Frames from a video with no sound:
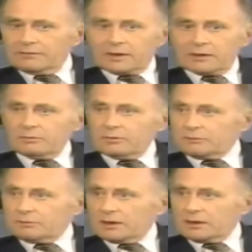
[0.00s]
I forget to
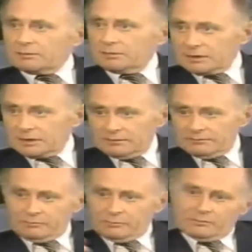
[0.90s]
which bank, but it
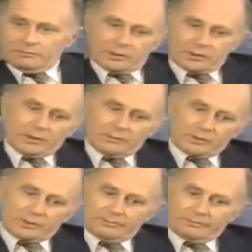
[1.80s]
came from William Boyce
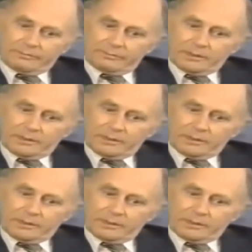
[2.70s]
Thompson,